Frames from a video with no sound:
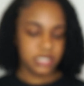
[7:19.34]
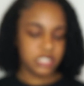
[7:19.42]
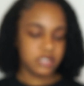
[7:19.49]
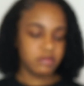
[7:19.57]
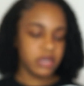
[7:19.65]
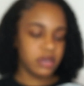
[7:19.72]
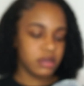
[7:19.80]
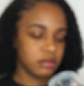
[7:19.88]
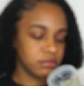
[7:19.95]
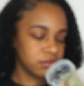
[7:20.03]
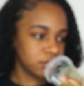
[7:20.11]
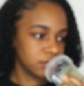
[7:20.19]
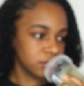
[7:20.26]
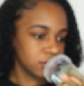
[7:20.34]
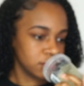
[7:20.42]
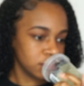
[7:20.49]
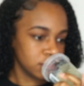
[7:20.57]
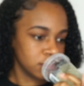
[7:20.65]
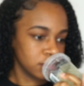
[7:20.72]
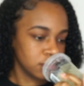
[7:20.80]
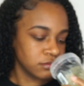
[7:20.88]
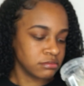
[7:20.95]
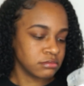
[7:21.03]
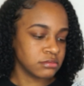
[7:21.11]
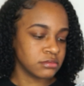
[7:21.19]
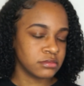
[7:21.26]
Smell,
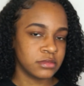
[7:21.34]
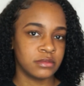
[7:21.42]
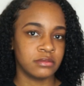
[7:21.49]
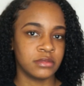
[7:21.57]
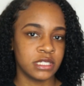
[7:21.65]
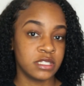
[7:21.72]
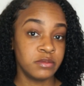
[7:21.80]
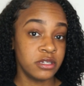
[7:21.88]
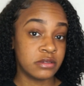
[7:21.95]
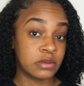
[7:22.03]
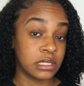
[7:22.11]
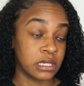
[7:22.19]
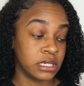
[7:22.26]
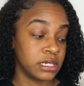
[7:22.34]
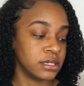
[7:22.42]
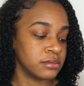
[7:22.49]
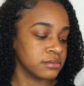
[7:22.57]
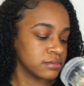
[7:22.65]
it smells really good.